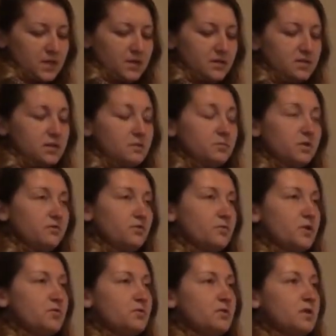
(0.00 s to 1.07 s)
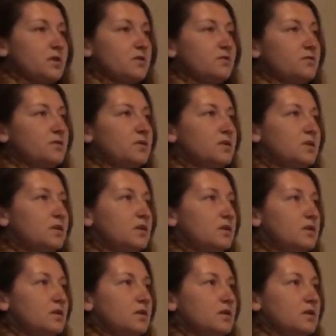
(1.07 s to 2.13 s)
An example from my own life,
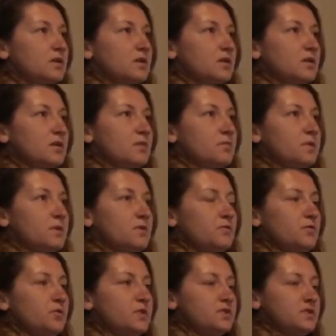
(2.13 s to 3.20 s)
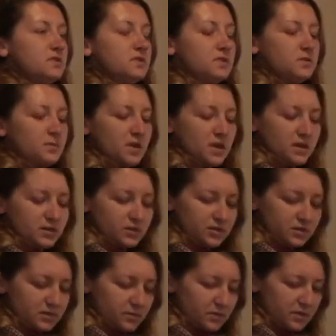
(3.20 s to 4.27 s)
being fully sincere in my
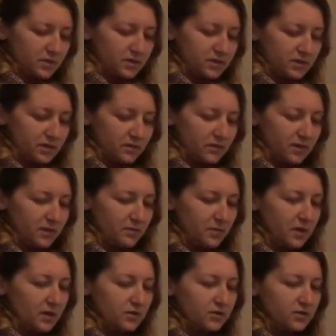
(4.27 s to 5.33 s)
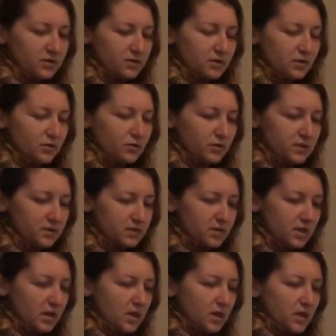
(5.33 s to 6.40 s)
actions, because I feel like my actions are
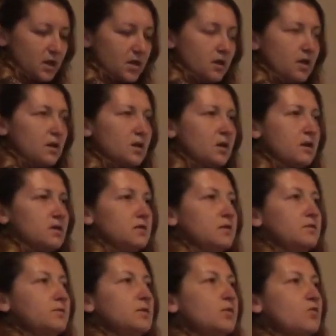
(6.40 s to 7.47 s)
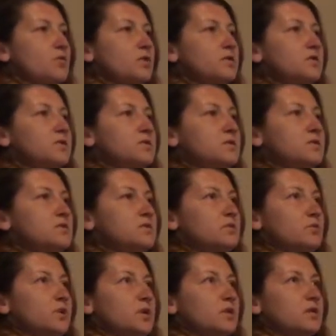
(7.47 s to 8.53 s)
always in
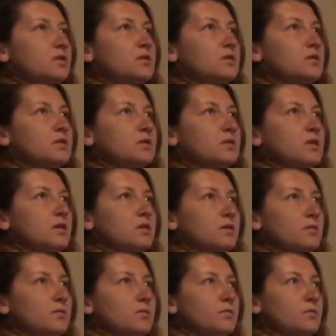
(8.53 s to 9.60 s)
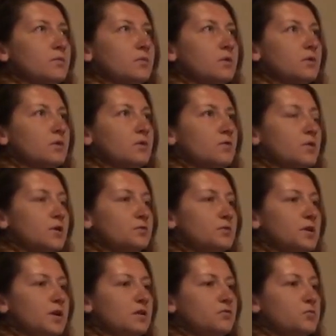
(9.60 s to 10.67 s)
accordance with what
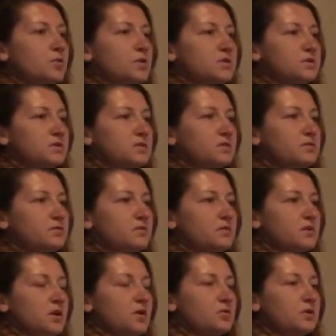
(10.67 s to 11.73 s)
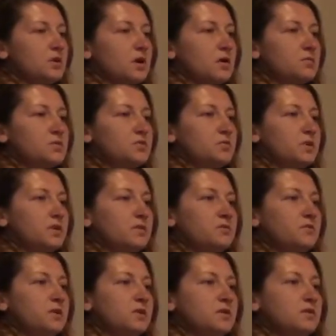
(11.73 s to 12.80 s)
will have a positive outcome to
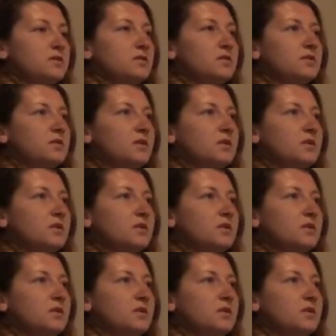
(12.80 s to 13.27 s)
benefit